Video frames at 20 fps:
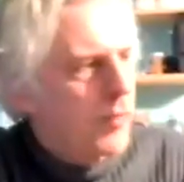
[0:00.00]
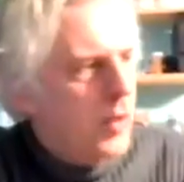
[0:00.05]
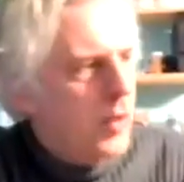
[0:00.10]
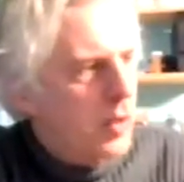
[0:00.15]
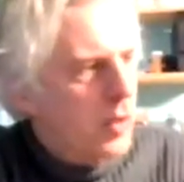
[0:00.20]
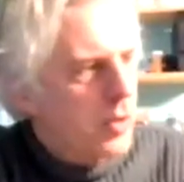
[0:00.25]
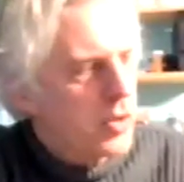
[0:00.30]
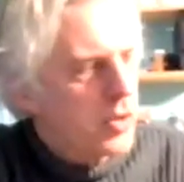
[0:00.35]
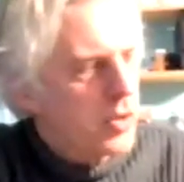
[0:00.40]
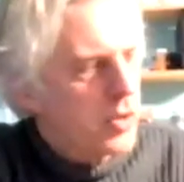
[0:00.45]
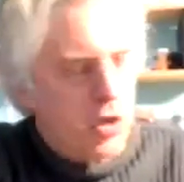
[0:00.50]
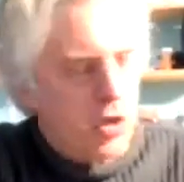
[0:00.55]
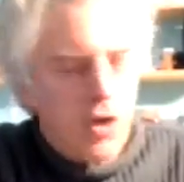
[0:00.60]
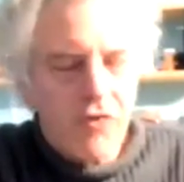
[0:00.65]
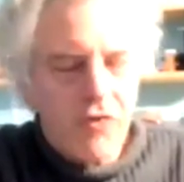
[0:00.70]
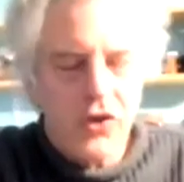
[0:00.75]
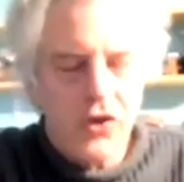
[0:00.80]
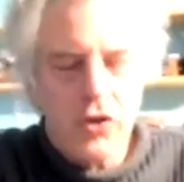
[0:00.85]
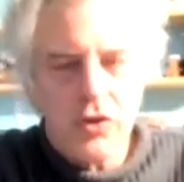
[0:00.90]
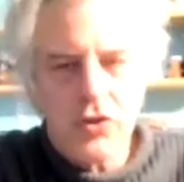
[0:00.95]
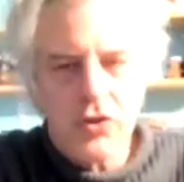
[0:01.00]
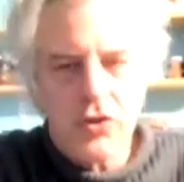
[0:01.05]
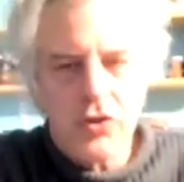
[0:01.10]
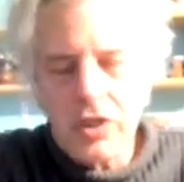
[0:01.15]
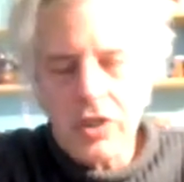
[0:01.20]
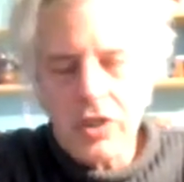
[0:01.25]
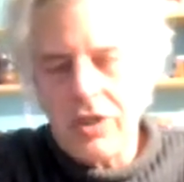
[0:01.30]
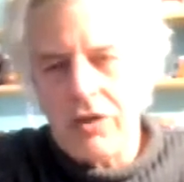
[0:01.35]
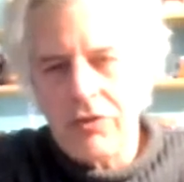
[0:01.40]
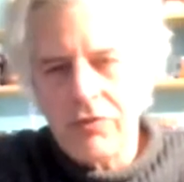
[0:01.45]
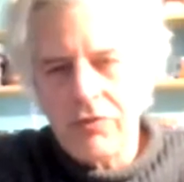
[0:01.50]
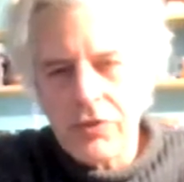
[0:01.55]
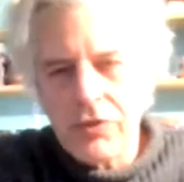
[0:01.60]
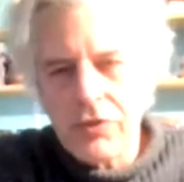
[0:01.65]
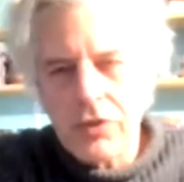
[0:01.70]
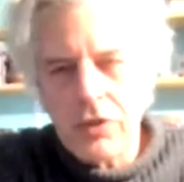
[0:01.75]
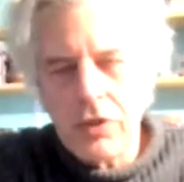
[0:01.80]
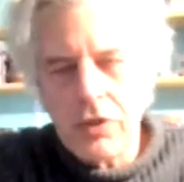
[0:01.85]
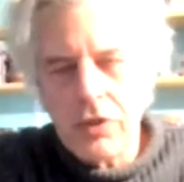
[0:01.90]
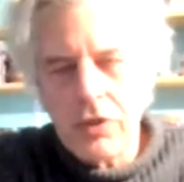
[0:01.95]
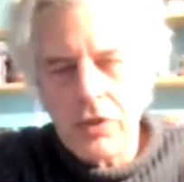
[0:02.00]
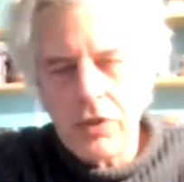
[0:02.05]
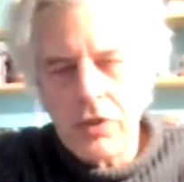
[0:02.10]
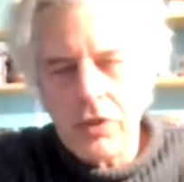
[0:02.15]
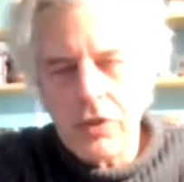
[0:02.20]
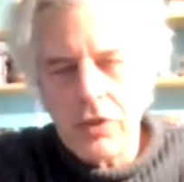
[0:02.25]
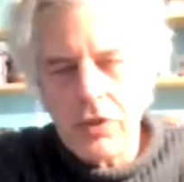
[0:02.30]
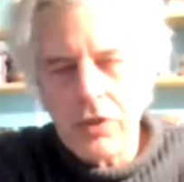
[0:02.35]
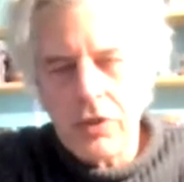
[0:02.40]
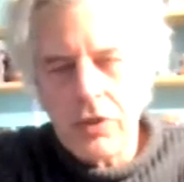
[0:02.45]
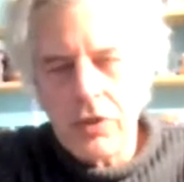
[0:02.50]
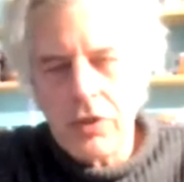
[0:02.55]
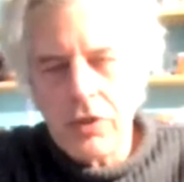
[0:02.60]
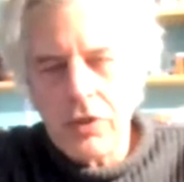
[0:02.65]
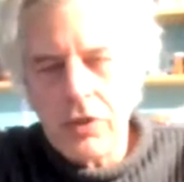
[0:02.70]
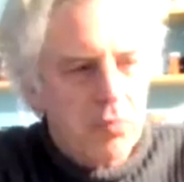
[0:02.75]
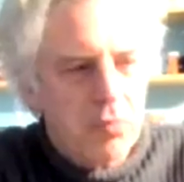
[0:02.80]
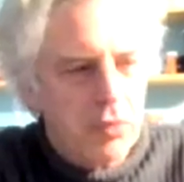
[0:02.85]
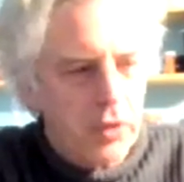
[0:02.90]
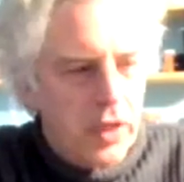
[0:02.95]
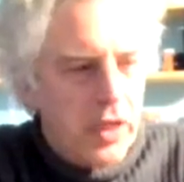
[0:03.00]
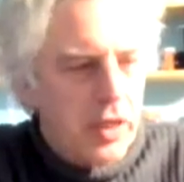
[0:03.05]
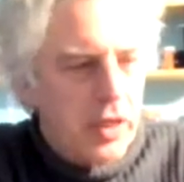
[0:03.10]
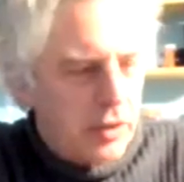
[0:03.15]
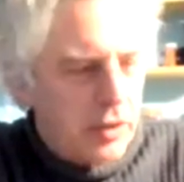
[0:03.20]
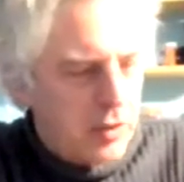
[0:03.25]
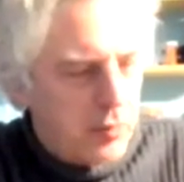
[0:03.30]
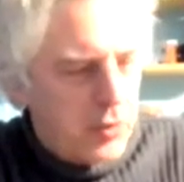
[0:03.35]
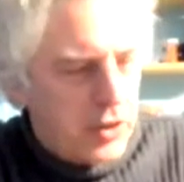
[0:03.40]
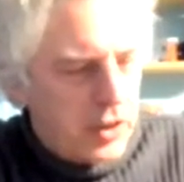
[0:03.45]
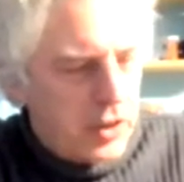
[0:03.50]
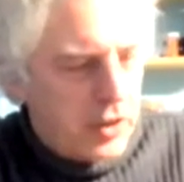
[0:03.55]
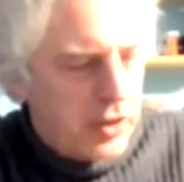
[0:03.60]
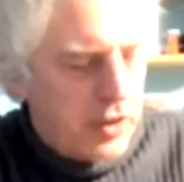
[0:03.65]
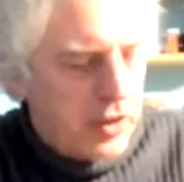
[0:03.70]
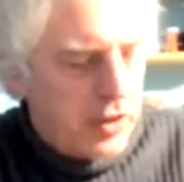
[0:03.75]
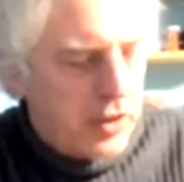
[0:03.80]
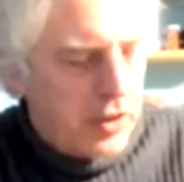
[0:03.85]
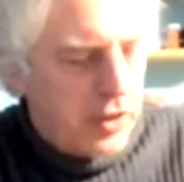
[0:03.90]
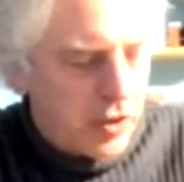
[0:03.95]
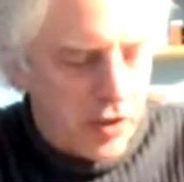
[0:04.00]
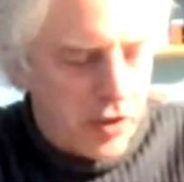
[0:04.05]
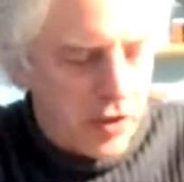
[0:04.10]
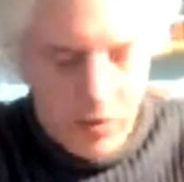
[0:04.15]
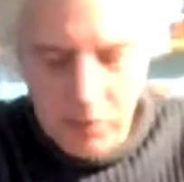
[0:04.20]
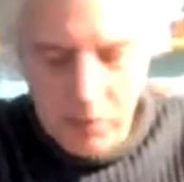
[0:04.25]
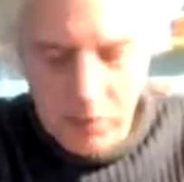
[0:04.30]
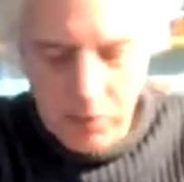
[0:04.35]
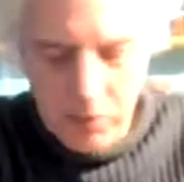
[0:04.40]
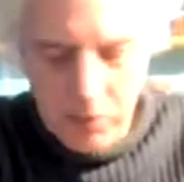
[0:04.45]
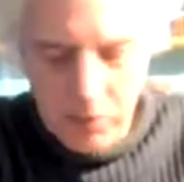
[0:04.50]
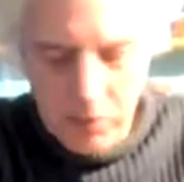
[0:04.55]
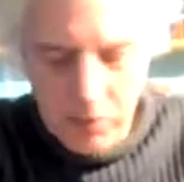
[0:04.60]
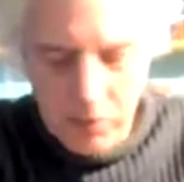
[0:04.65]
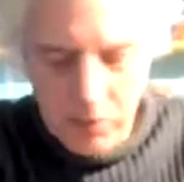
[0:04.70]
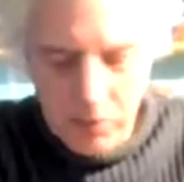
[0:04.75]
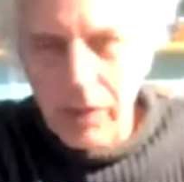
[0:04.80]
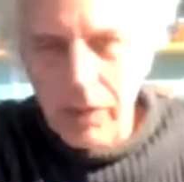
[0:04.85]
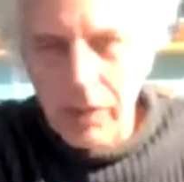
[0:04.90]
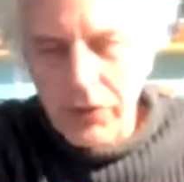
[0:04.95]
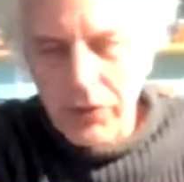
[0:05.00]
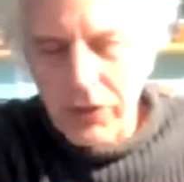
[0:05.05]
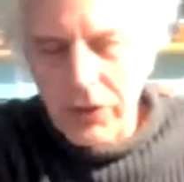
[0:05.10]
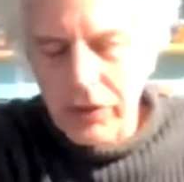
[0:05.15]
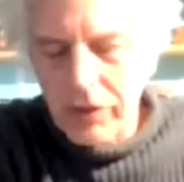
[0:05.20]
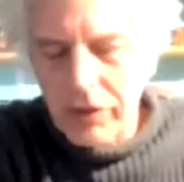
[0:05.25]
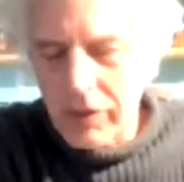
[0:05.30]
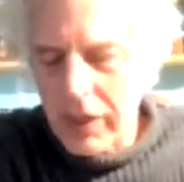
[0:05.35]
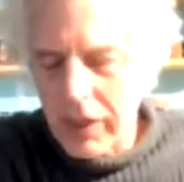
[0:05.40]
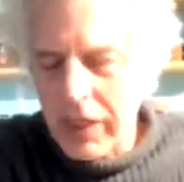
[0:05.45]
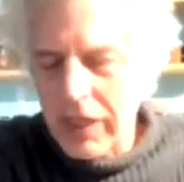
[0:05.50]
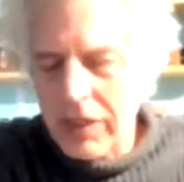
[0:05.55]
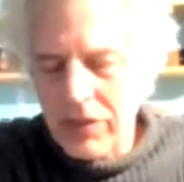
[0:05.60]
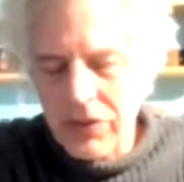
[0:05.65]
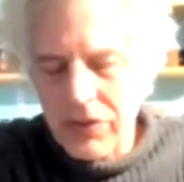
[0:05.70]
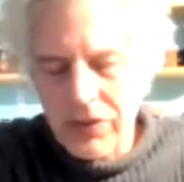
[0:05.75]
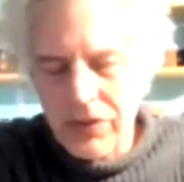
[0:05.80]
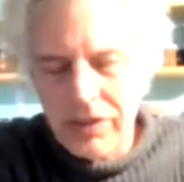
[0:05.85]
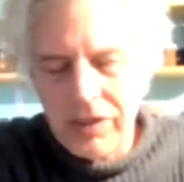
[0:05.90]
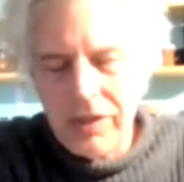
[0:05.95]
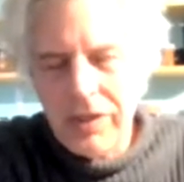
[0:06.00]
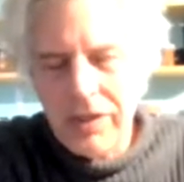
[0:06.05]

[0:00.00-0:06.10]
to comfort yourself. So just keep playing. You know, get the guitar or piano or drums in your hands and